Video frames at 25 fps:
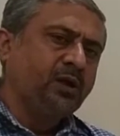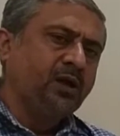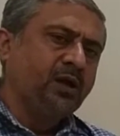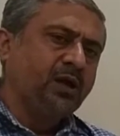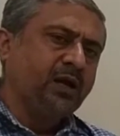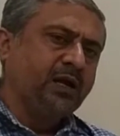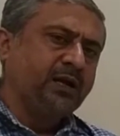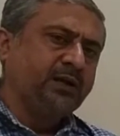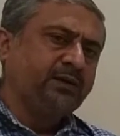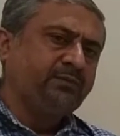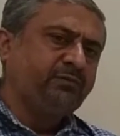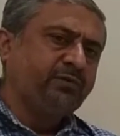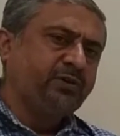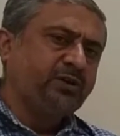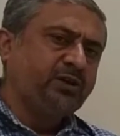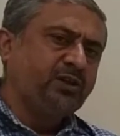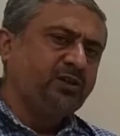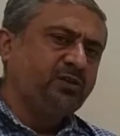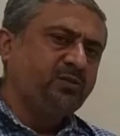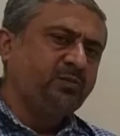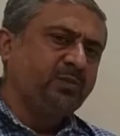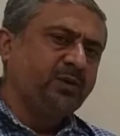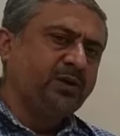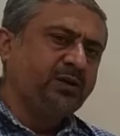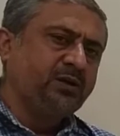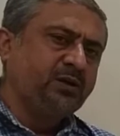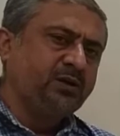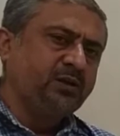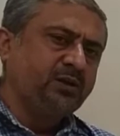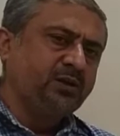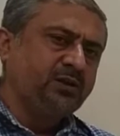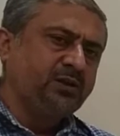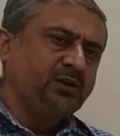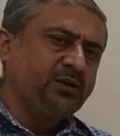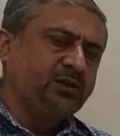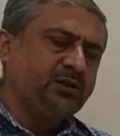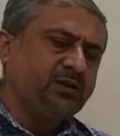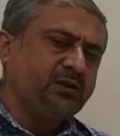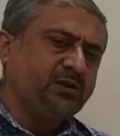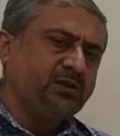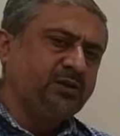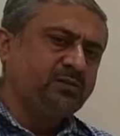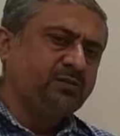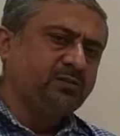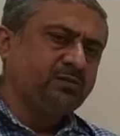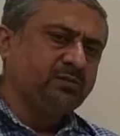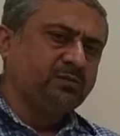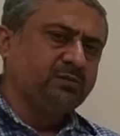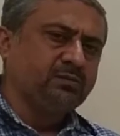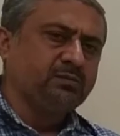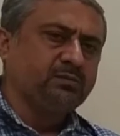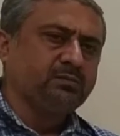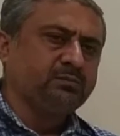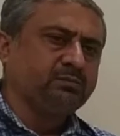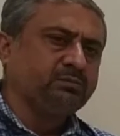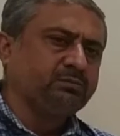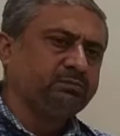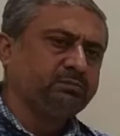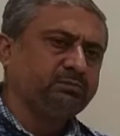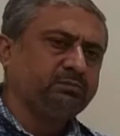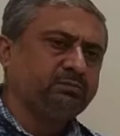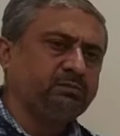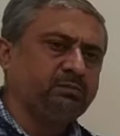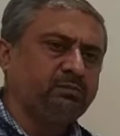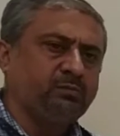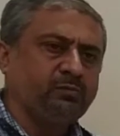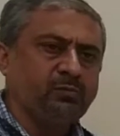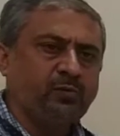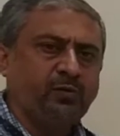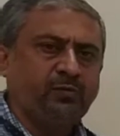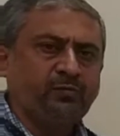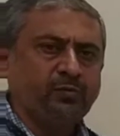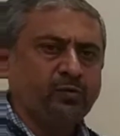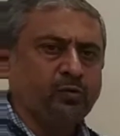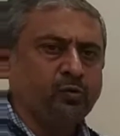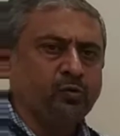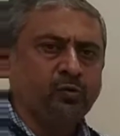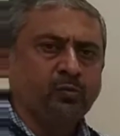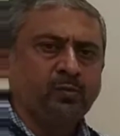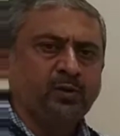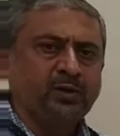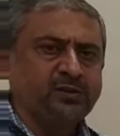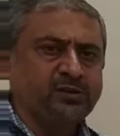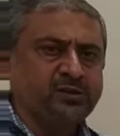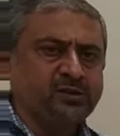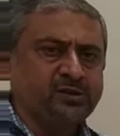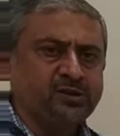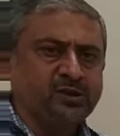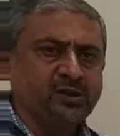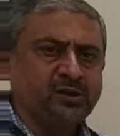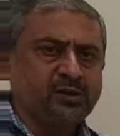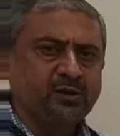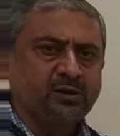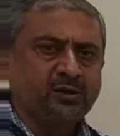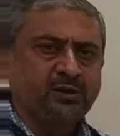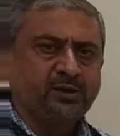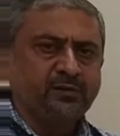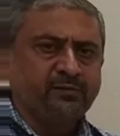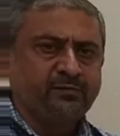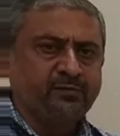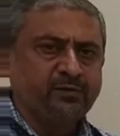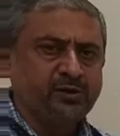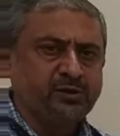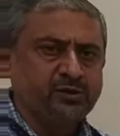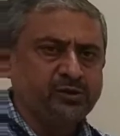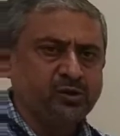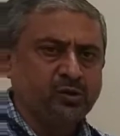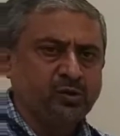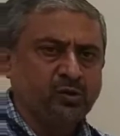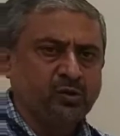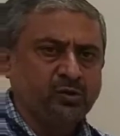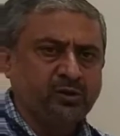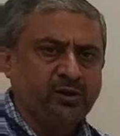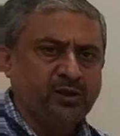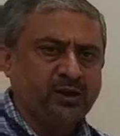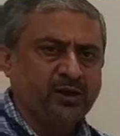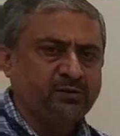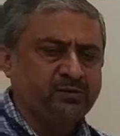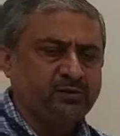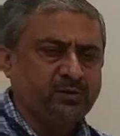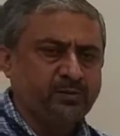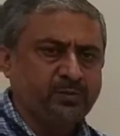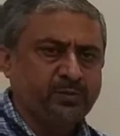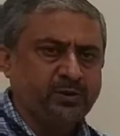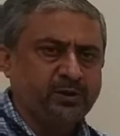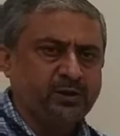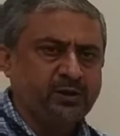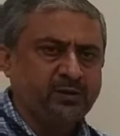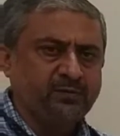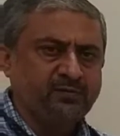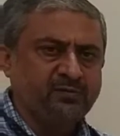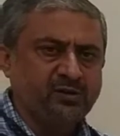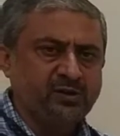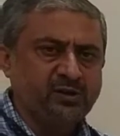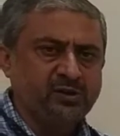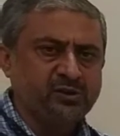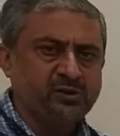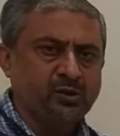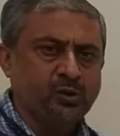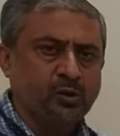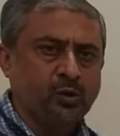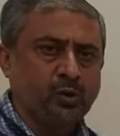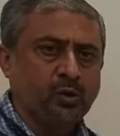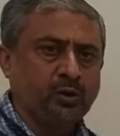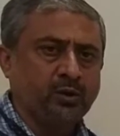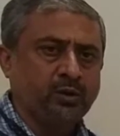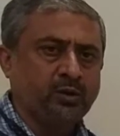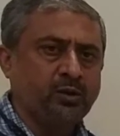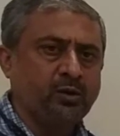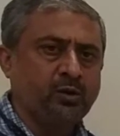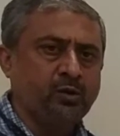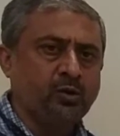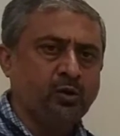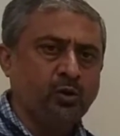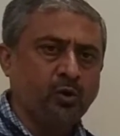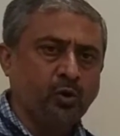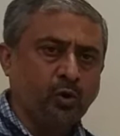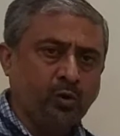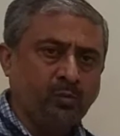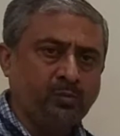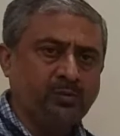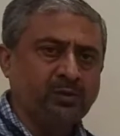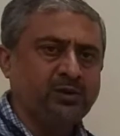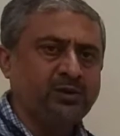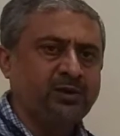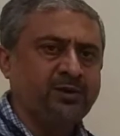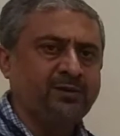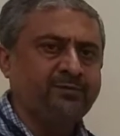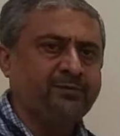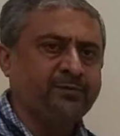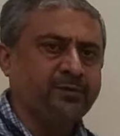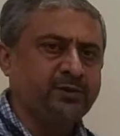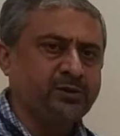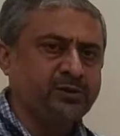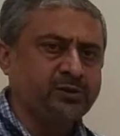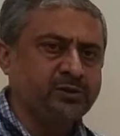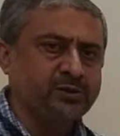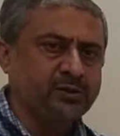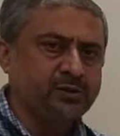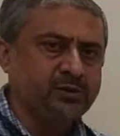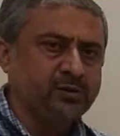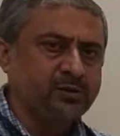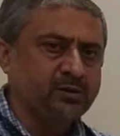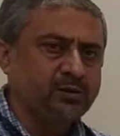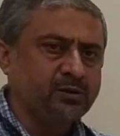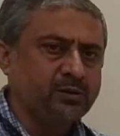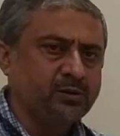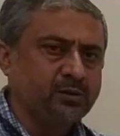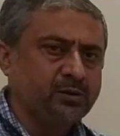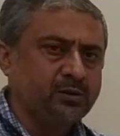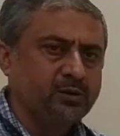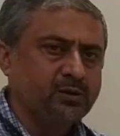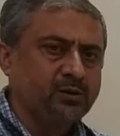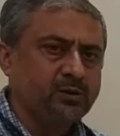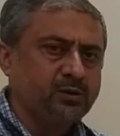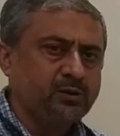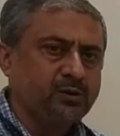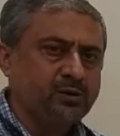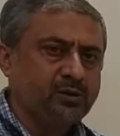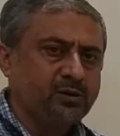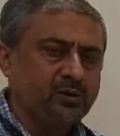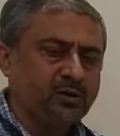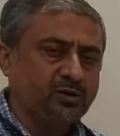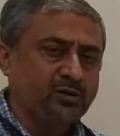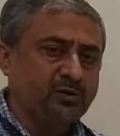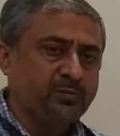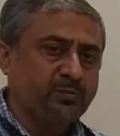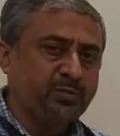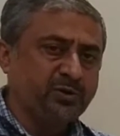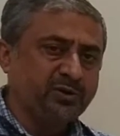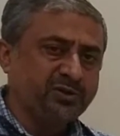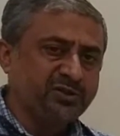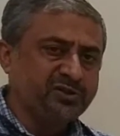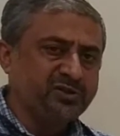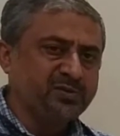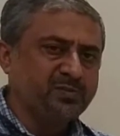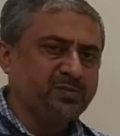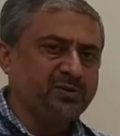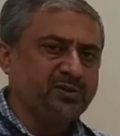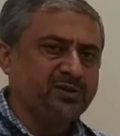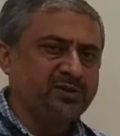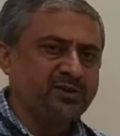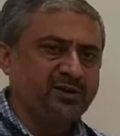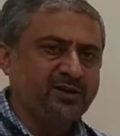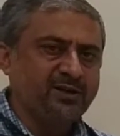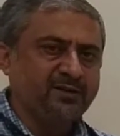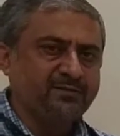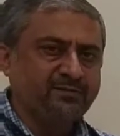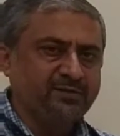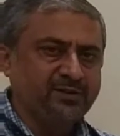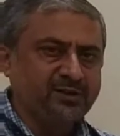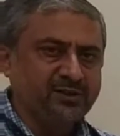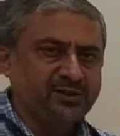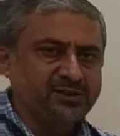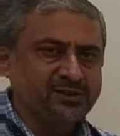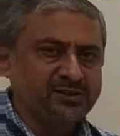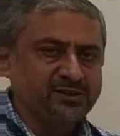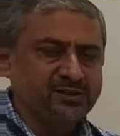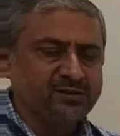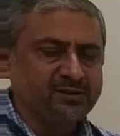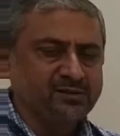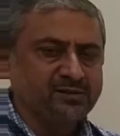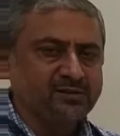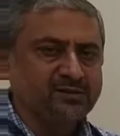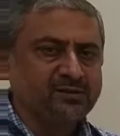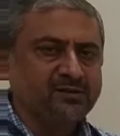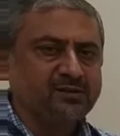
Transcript: Advertisement is, if you go by the general definition or the accepted definition or the normal definition or the principled definition,